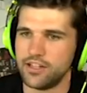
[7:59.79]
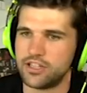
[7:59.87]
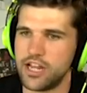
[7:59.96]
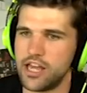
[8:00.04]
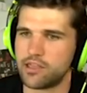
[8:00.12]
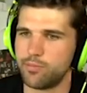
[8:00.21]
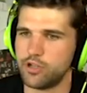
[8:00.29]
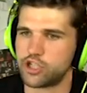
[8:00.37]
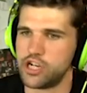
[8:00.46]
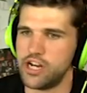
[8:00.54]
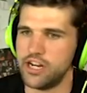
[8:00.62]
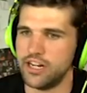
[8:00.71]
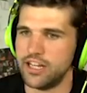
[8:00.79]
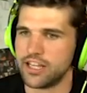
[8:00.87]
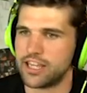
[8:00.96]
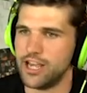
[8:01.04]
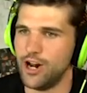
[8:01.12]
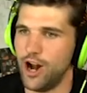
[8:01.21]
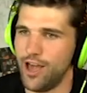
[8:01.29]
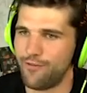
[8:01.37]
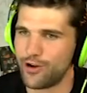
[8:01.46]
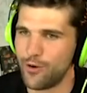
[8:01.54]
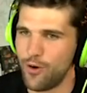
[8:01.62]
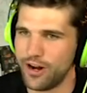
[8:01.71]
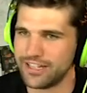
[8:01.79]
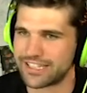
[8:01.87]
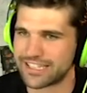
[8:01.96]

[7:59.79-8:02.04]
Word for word: Death Machine. Kill everyone in